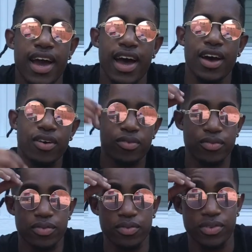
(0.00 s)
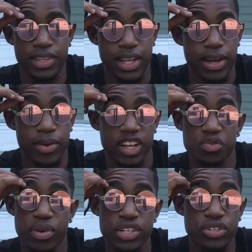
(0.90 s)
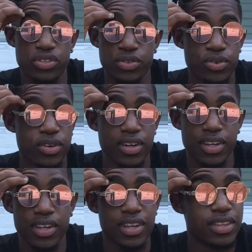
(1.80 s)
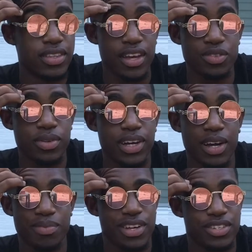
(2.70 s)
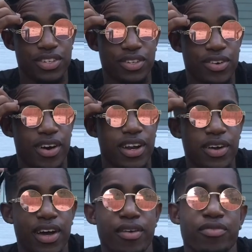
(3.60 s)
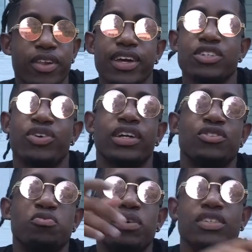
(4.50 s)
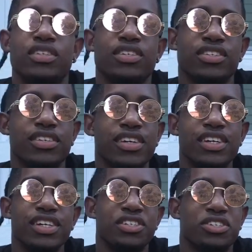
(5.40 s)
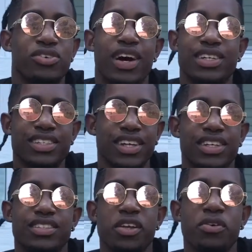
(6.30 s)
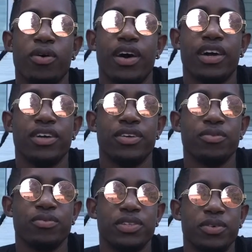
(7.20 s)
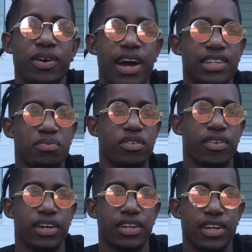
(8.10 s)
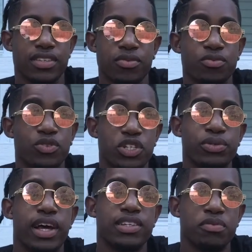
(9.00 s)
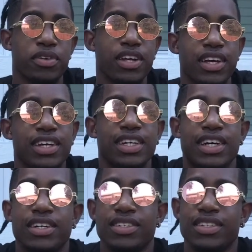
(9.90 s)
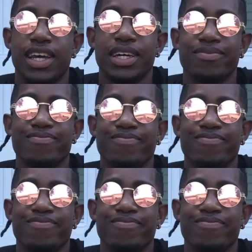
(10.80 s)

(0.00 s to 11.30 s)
out when I was pressured to, things would have got messy. You know, I didn't feel like attracting too much attention, so I just like stayed quiet. You know, when they were asking me if I could dance, when she was asking me, I was just like,